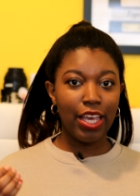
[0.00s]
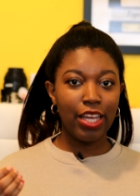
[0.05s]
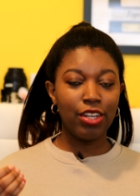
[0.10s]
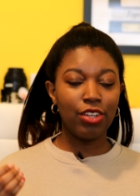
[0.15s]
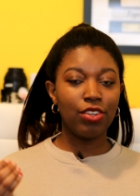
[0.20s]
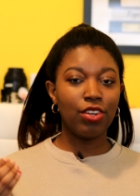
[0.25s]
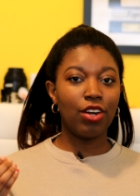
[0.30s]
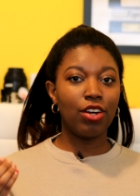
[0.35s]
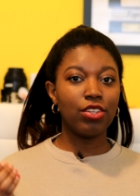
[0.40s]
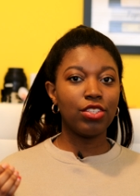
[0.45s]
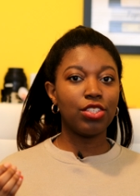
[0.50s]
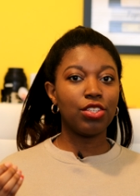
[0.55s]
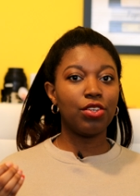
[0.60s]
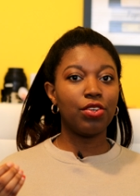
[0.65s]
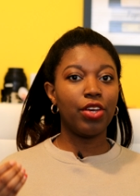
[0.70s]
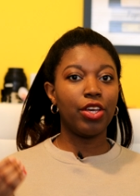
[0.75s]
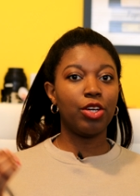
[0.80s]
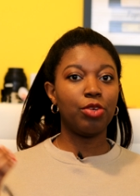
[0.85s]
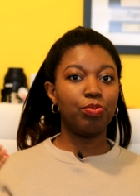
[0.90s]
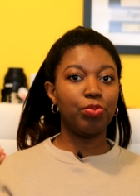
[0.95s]
and it'll
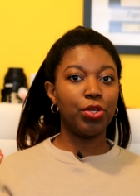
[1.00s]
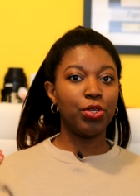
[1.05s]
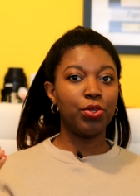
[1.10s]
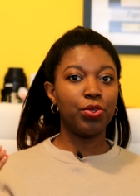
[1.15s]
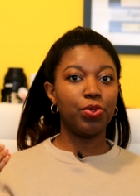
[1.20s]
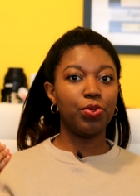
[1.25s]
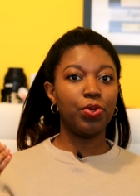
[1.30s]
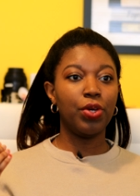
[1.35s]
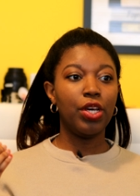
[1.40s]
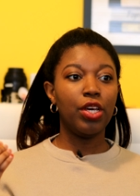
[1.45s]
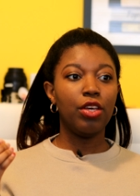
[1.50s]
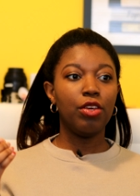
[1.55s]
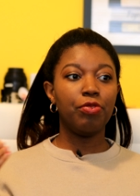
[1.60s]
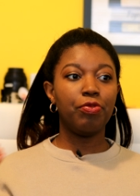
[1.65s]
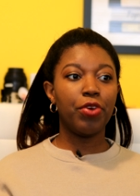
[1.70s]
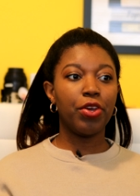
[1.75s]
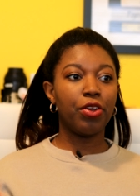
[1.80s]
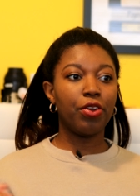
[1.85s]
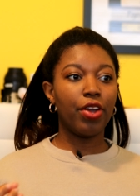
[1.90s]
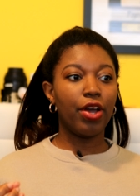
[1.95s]
also help you
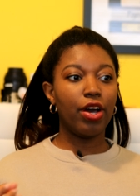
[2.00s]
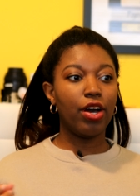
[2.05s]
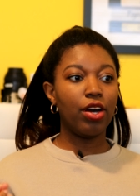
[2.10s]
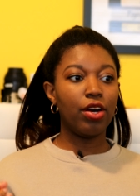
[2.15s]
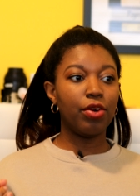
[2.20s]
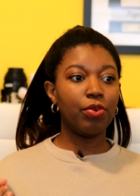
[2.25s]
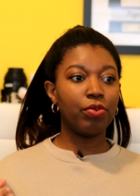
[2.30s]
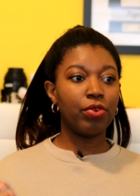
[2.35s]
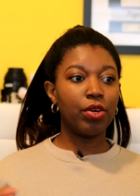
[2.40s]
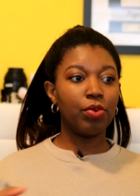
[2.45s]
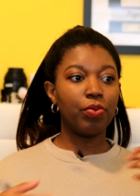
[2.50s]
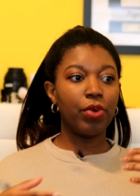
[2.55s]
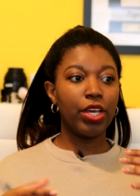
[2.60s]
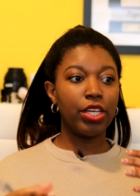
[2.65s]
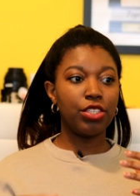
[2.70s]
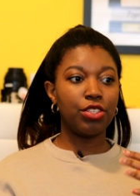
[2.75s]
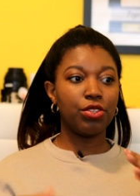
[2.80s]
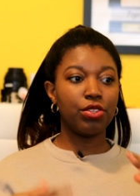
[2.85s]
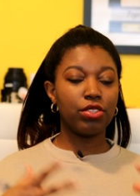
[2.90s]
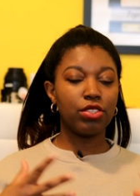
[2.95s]
figure out what
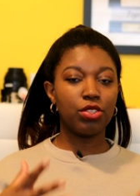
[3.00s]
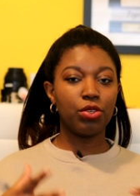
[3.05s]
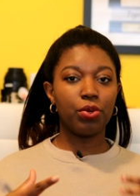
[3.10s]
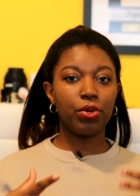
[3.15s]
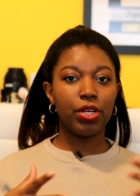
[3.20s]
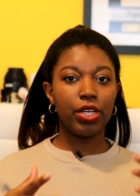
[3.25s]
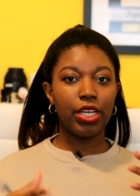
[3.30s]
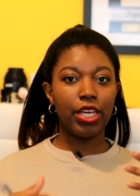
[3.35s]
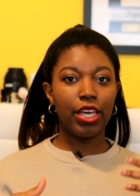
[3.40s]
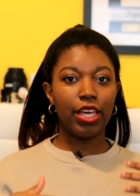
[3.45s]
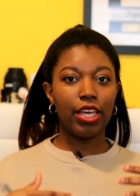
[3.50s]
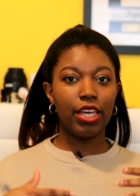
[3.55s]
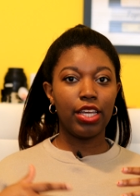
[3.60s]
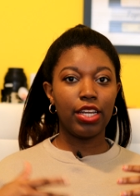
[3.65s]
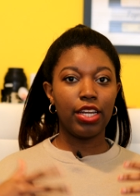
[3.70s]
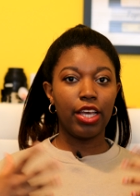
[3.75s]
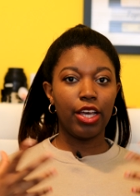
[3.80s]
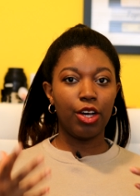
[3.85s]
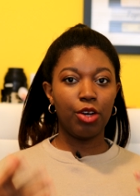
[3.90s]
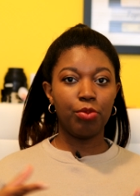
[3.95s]
ways your story
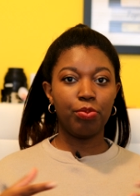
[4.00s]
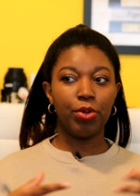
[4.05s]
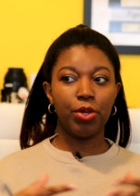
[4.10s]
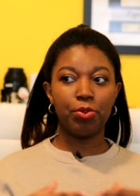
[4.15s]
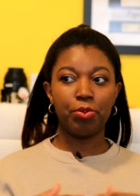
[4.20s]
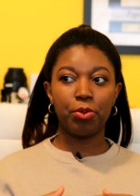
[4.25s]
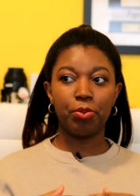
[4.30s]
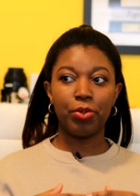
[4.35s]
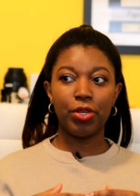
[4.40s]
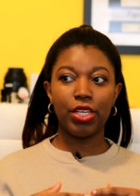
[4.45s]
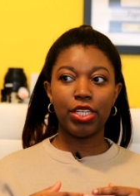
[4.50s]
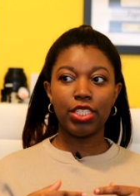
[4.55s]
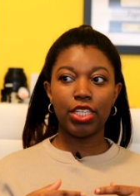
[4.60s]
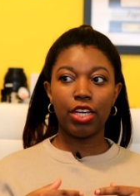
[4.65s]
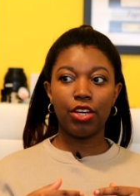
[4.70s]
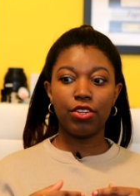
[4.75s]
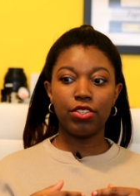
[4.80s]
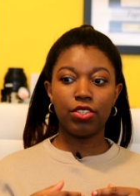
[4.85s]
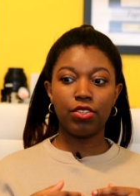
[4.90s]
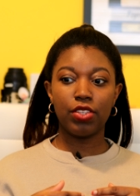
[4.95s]
can help people, because
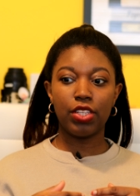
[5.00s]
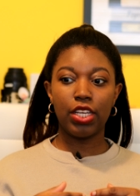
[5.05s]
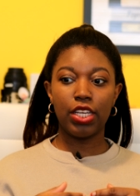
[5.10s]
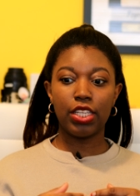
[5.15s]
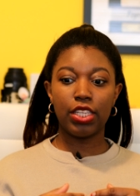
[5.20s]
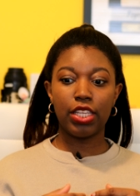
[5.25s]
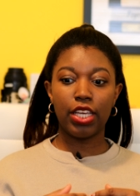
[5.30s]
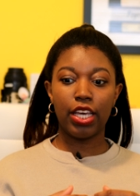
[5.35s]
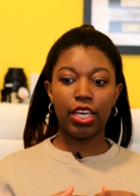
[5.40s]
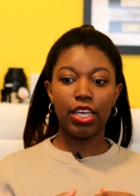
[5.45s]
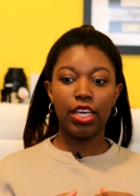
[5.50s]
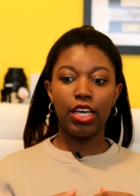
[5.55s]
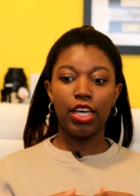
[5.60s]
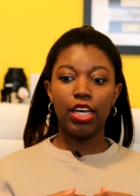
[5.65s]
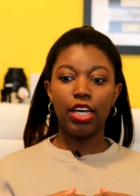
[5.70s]
I also think that